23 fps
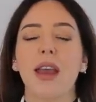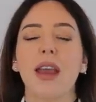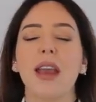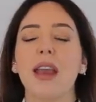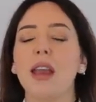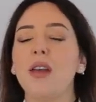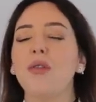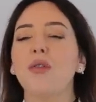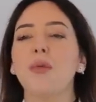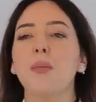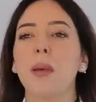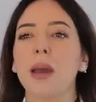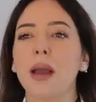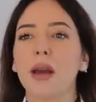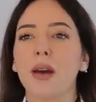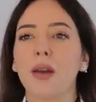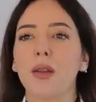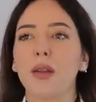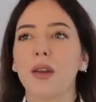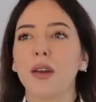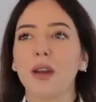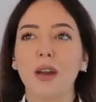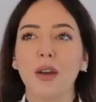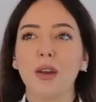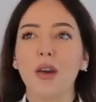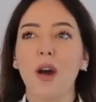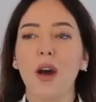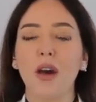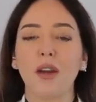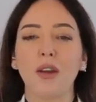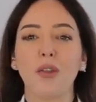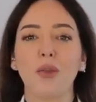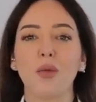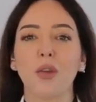even bigger than it
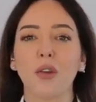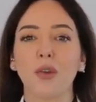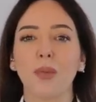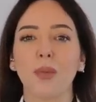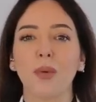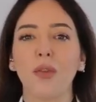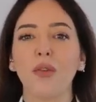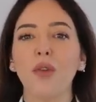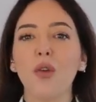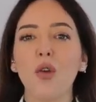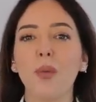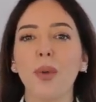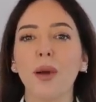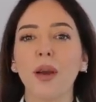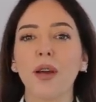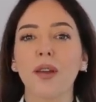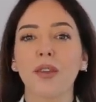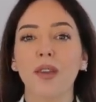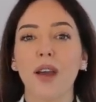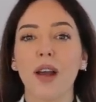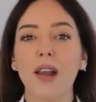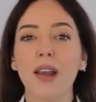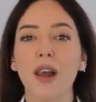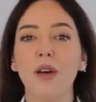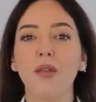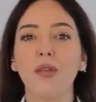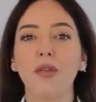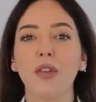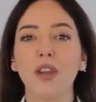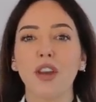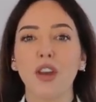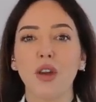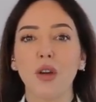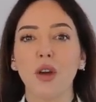kind of was before because I love
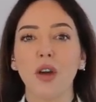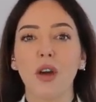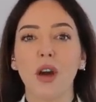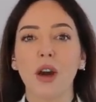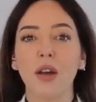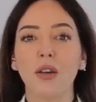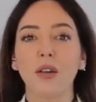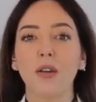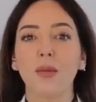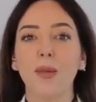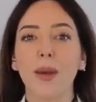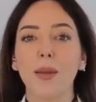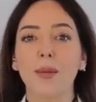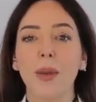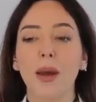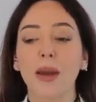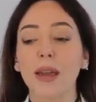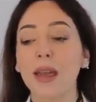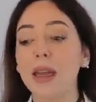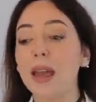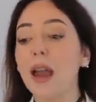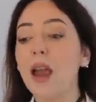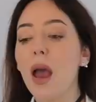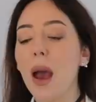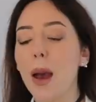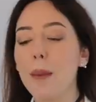that you can go and spend money